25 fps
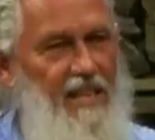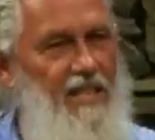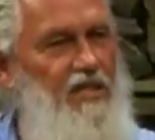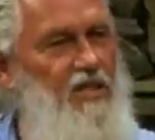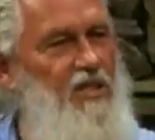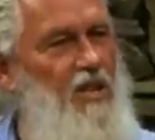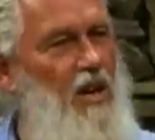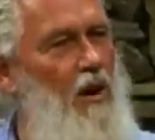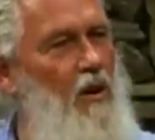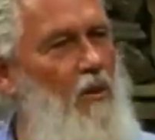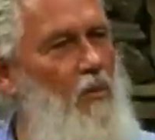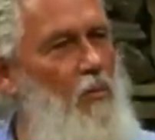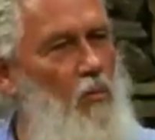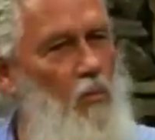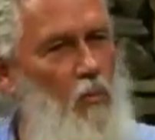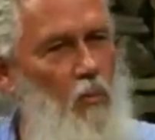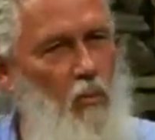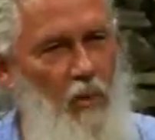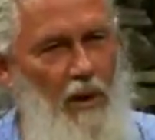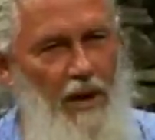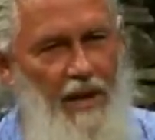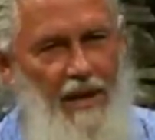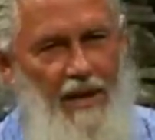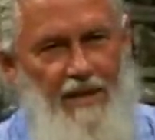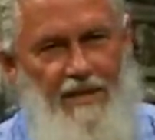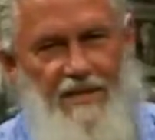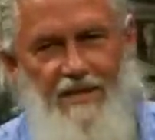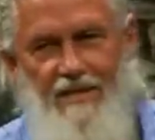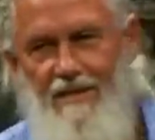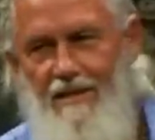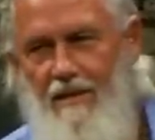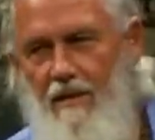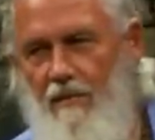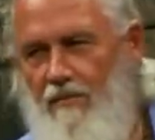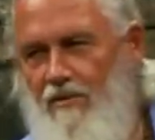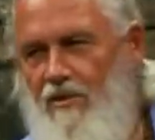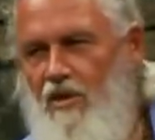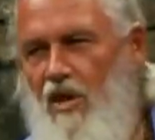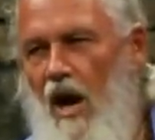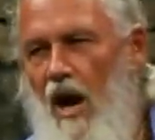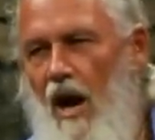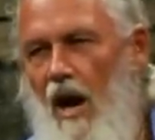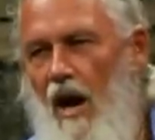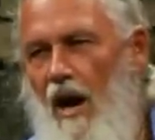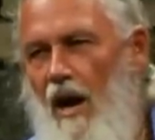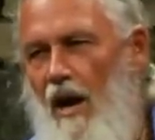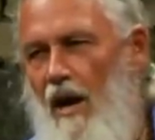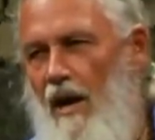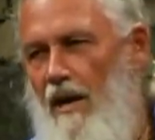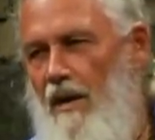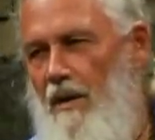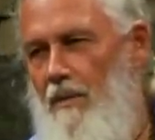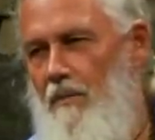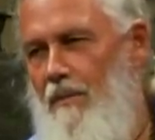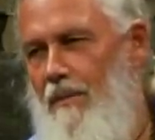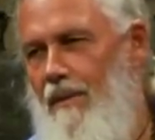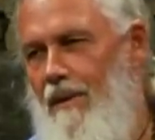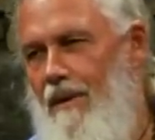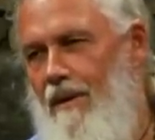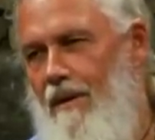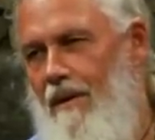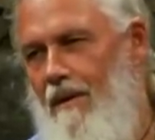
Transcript: is a waste of time.